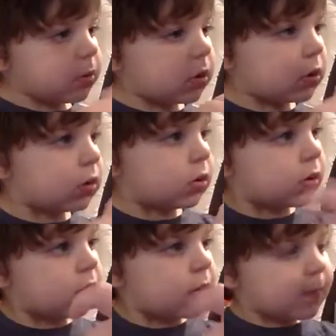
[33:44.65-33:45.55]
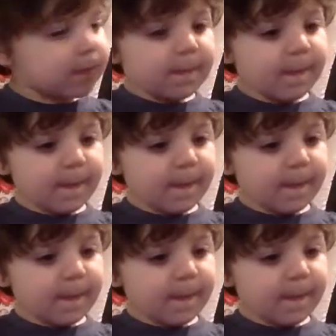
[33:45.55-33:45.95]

Good job. Help.